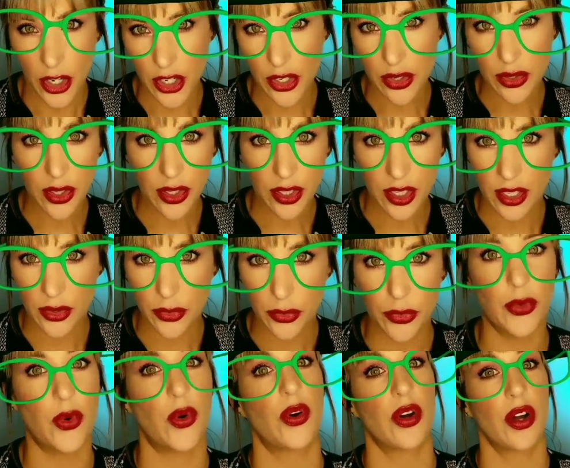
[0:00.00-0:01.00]
Are you
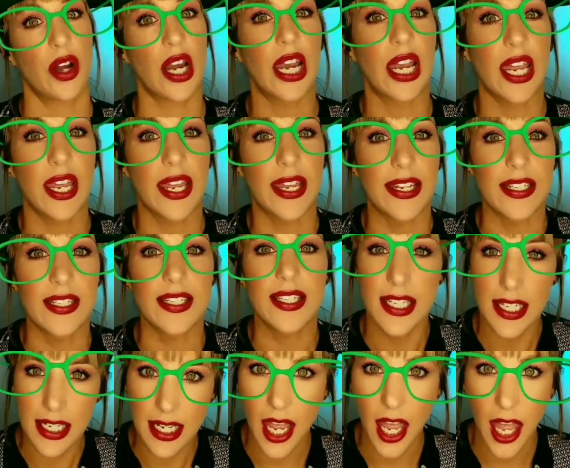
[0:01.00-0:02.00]
looking for
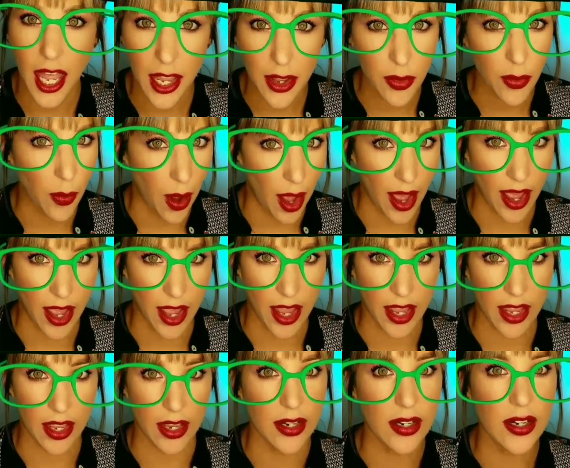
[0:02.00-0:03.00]
a
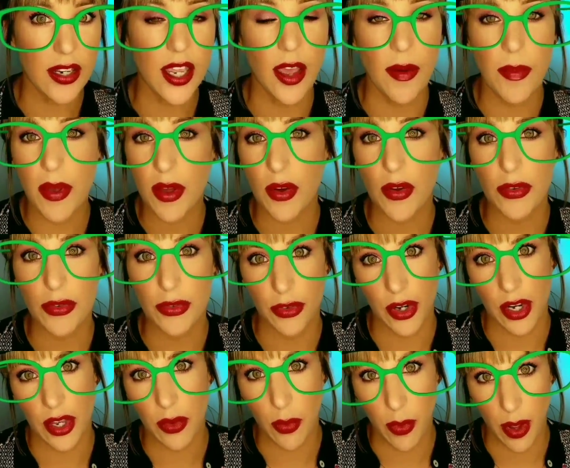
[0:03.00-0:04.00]
DIY
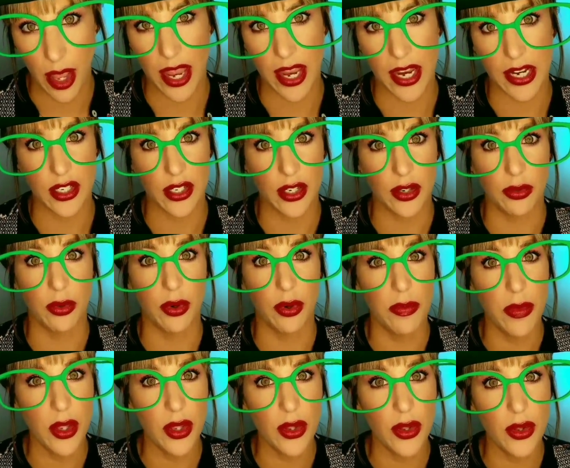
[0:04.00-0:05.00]
chemical-free way to
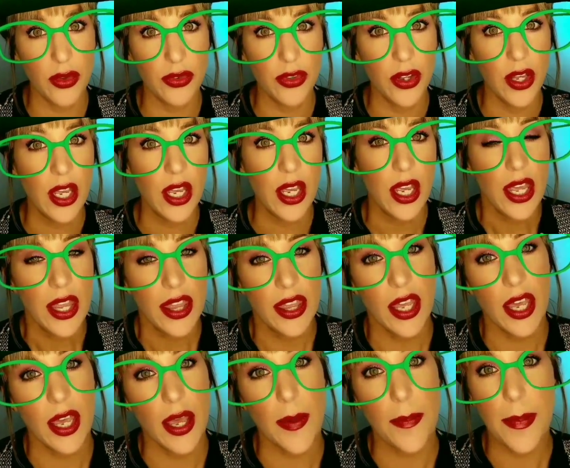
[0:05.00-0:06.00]
remove
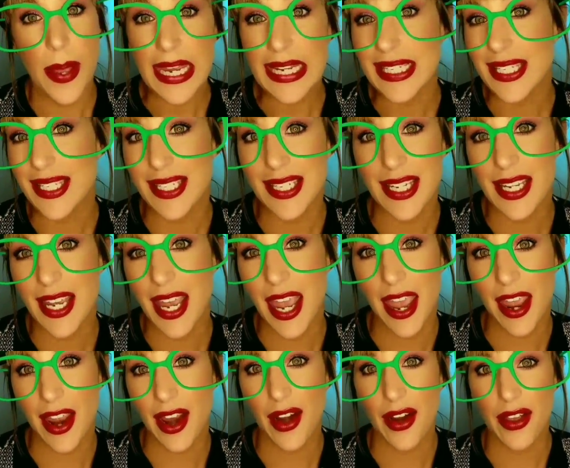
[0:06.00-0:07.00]
the
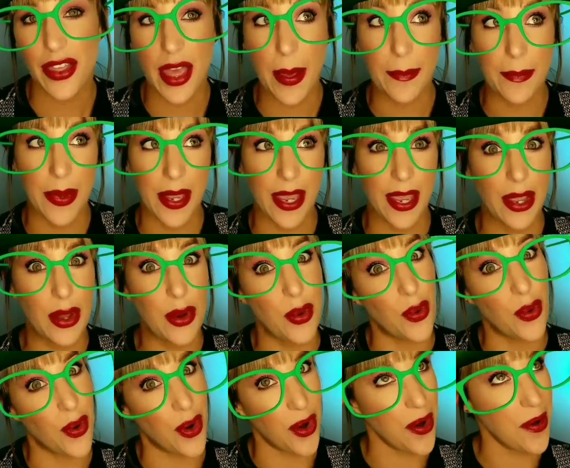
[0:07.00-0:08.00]
pesky hair that
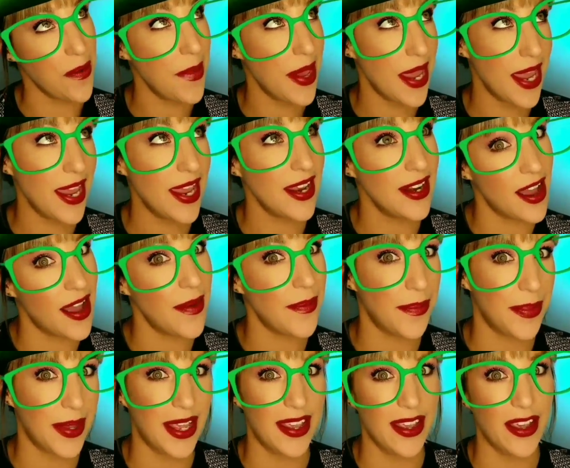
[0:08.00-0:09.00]
may or may
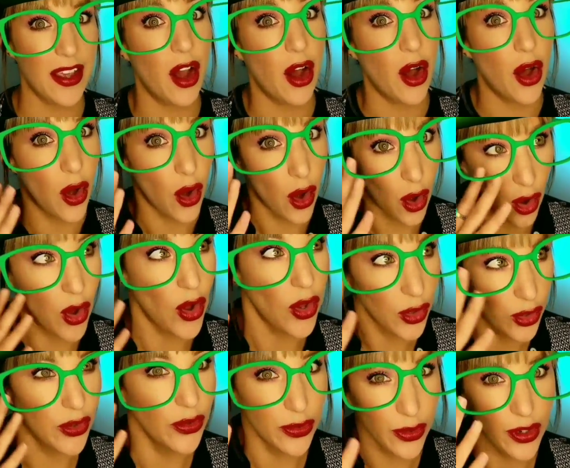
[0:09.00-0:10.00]
not be
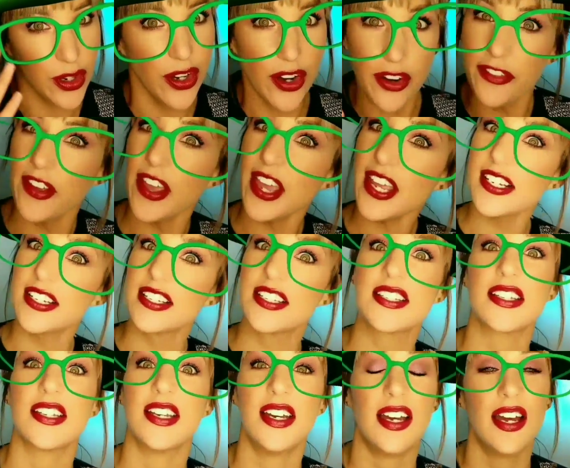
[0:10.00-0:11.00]
all over your
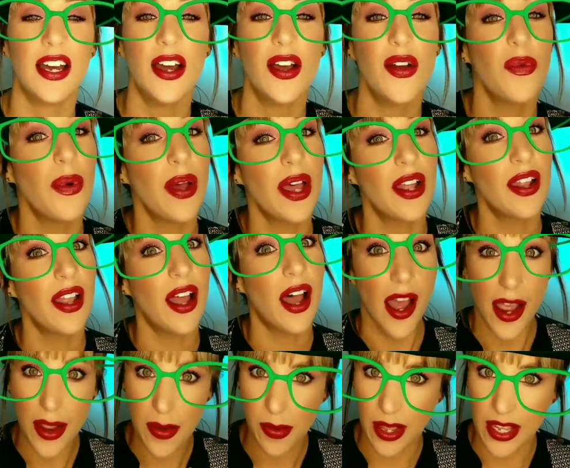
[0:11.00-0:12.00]
face?
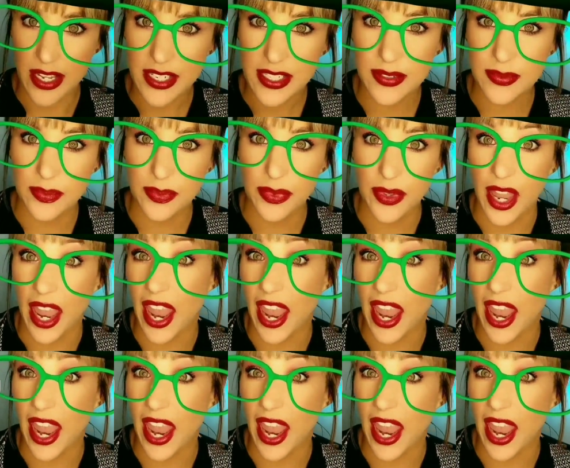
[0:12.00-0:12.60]
Well, I was,